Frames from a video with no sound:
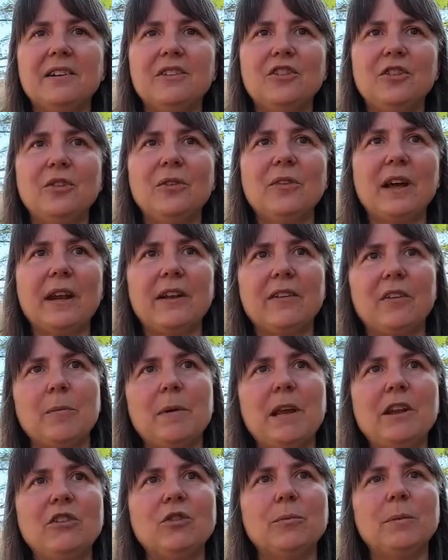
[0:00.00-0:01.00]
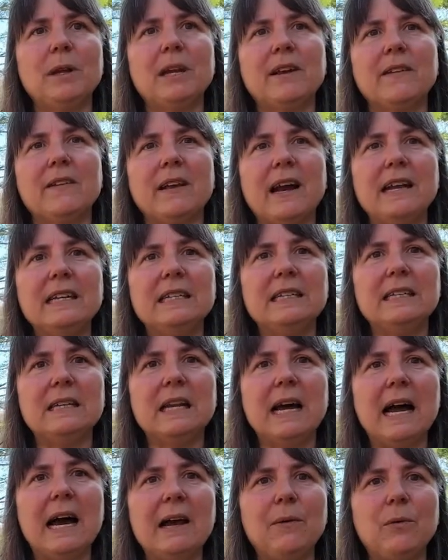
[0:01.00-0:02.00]
choose that as a major because
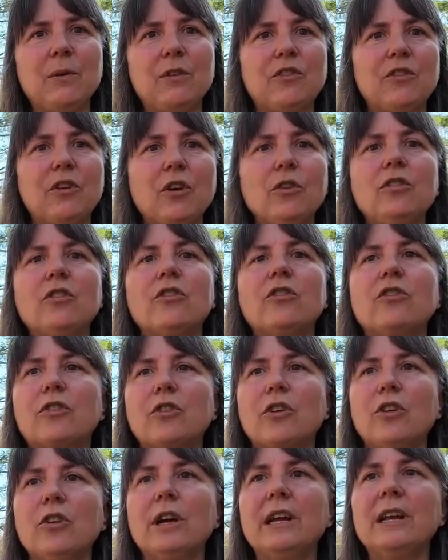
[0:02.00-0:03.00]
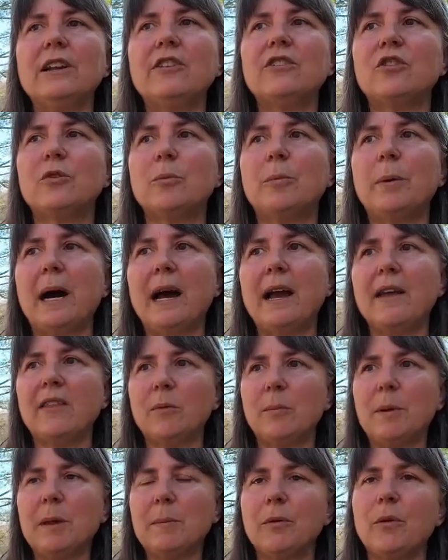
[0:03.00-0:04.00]
I was so discouraged by
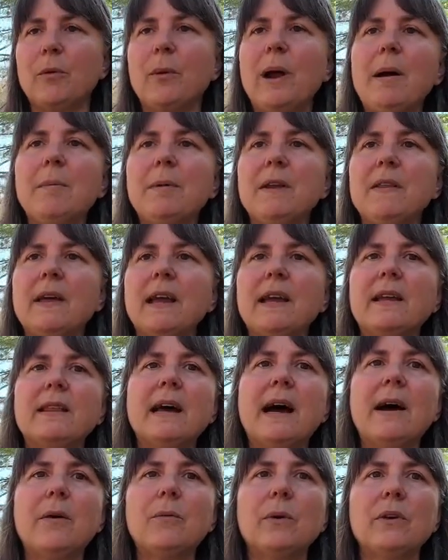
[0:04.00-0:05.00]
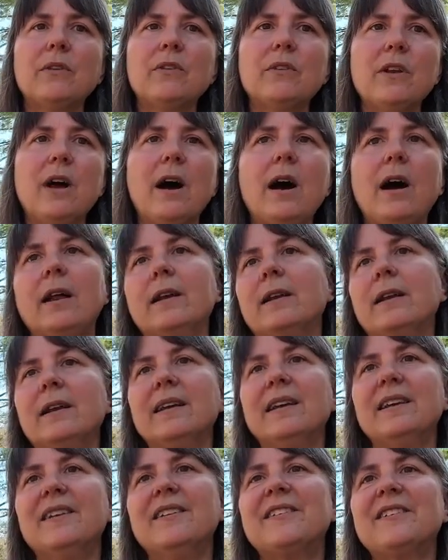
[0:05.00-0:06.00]
the people around me. Like, that was not
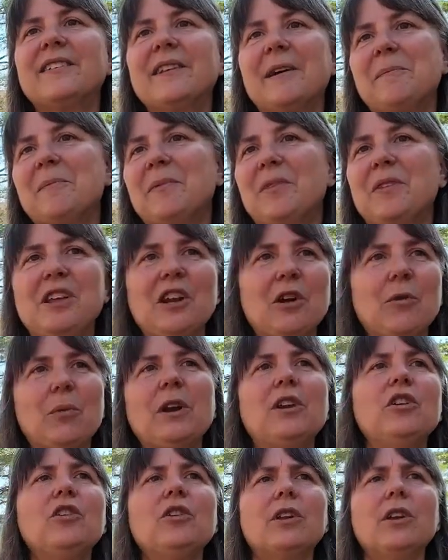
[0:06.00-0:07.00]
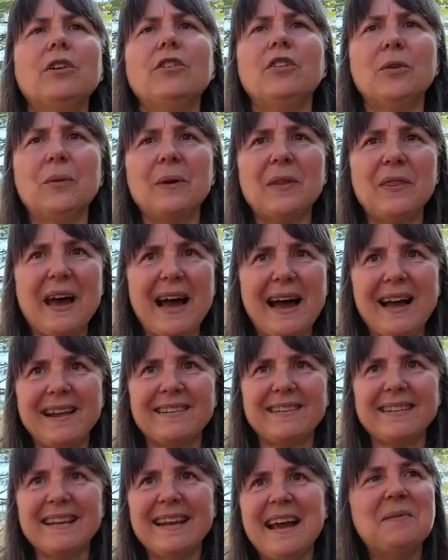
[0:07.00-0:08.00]
what are you going to do with that?
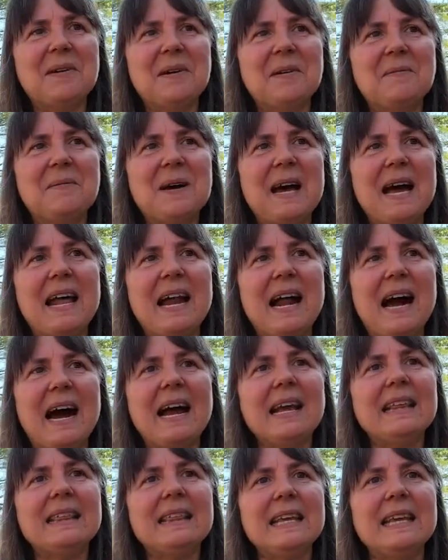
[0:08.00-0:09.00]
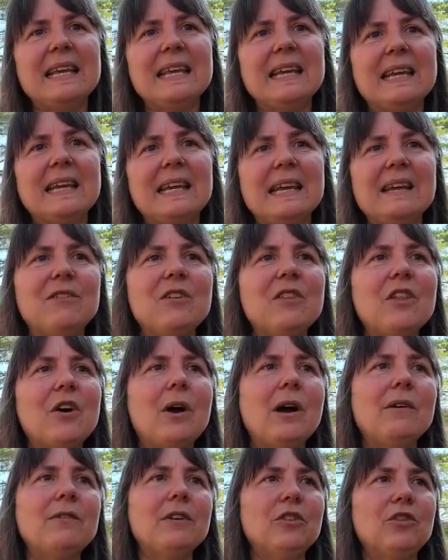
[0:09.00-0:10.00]
But I think even though
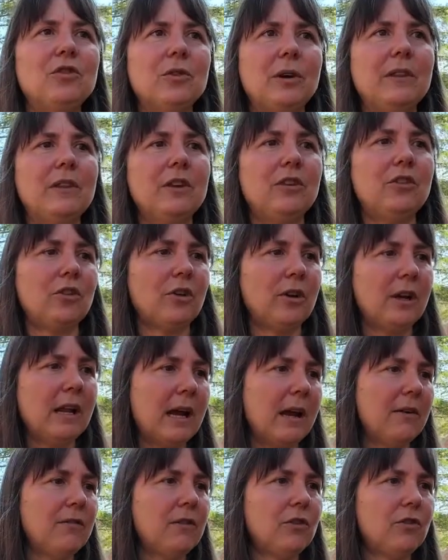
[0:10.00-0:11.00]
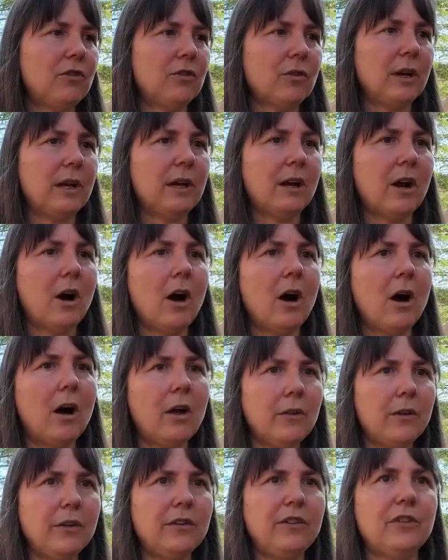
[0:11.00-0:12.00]
I've enjoyed the journey, I've enjoyed
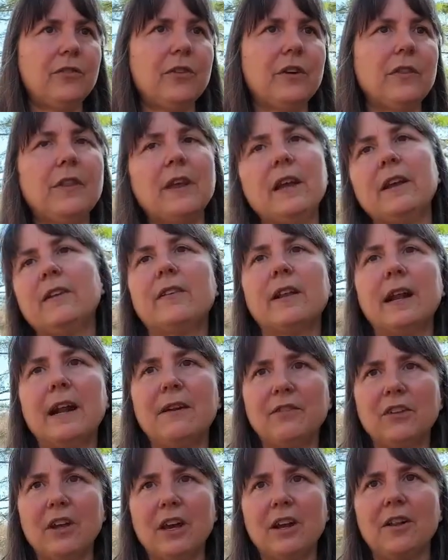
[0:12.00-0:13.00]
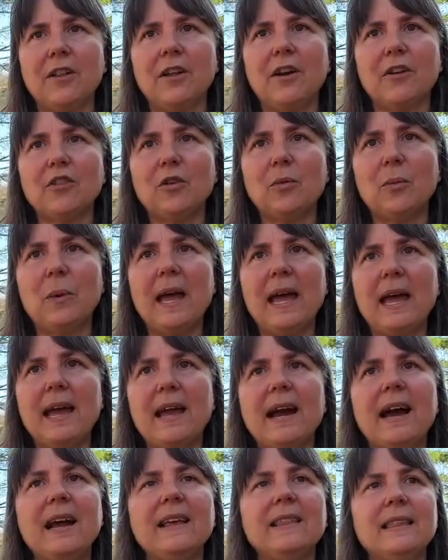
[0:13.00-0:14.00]
all the different things that I've done along the
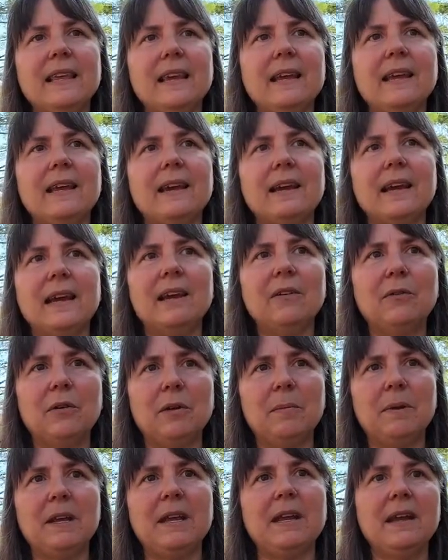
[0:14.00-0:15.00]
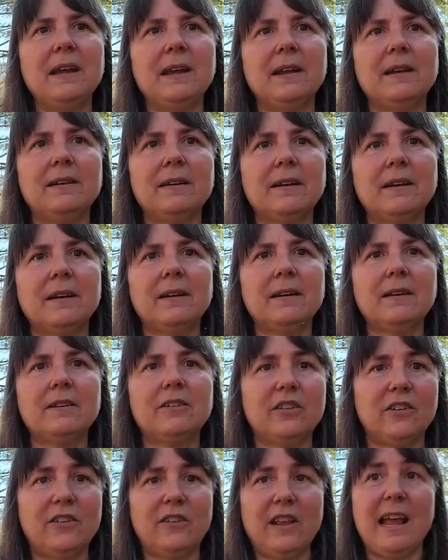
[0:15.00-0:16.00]
way, I think it would be to
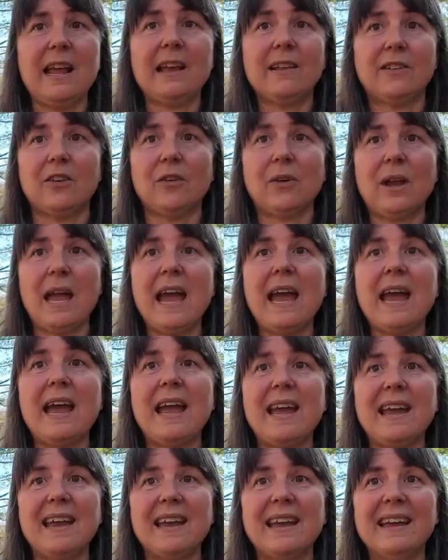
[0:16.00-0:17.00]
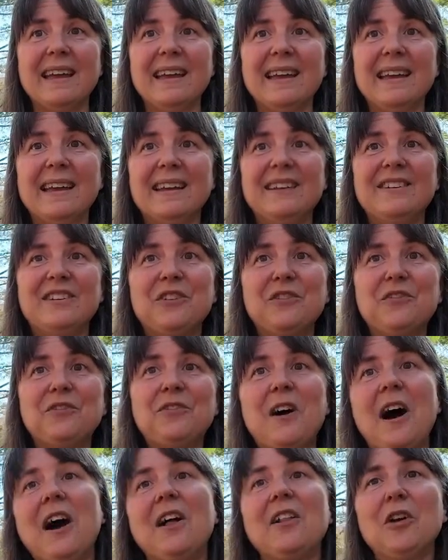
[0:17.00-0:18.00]
just say it's okay to
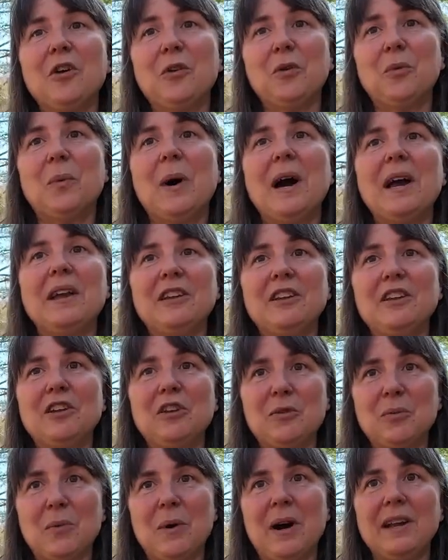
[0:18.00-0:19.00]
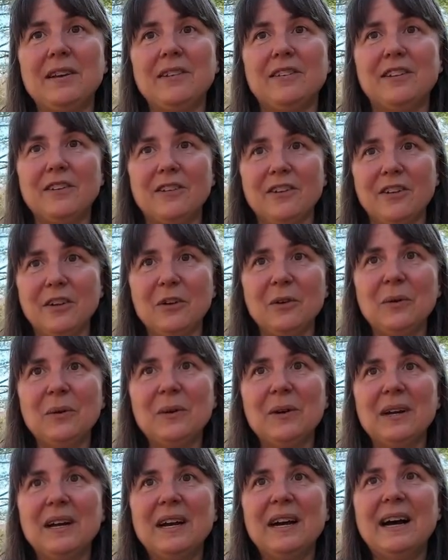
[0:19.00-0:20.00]
follow what you want to do.
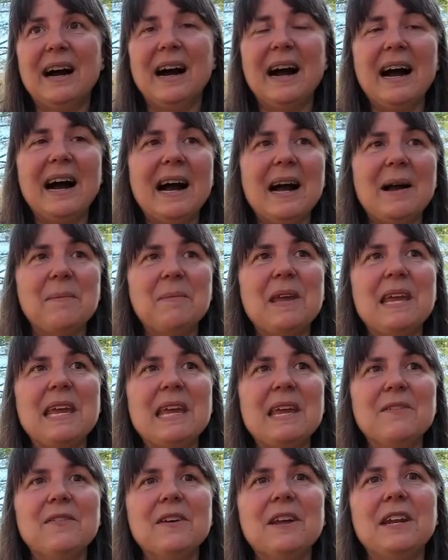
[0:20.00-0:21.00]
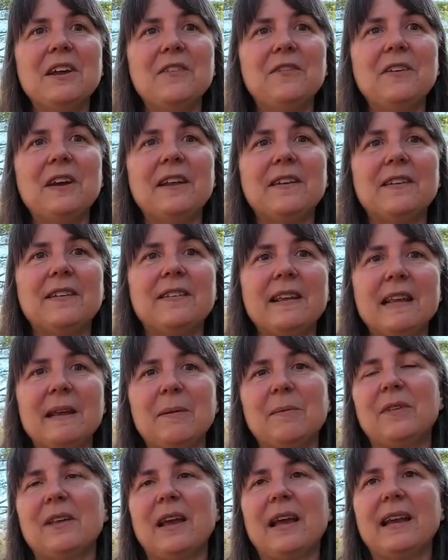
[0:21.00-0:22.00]
Even if it
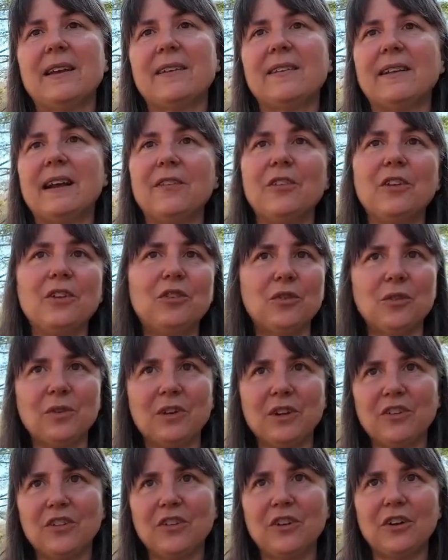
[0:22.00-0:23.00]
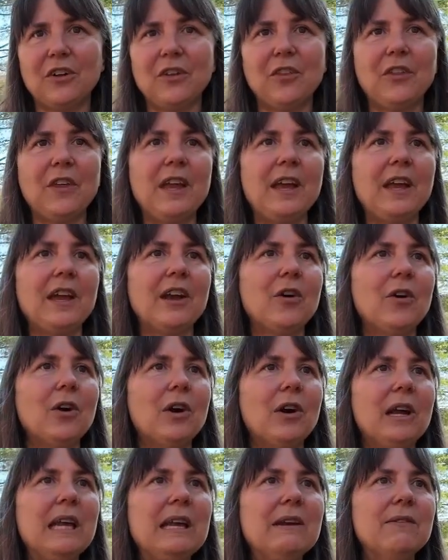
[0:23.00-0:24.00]
seems like it's not the traditional thing,
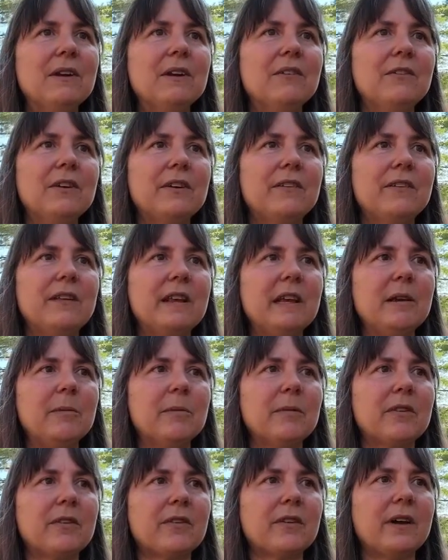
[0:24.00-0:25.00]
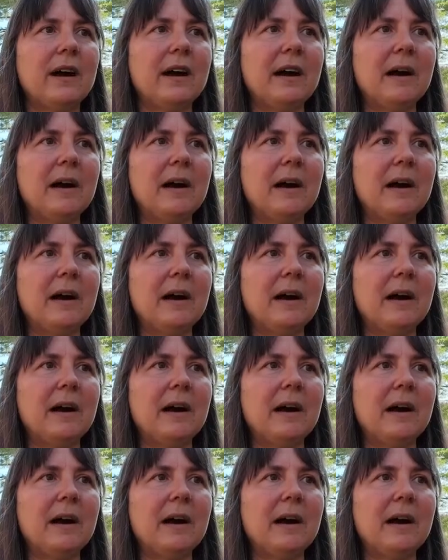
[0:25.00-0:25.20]
or even if it seems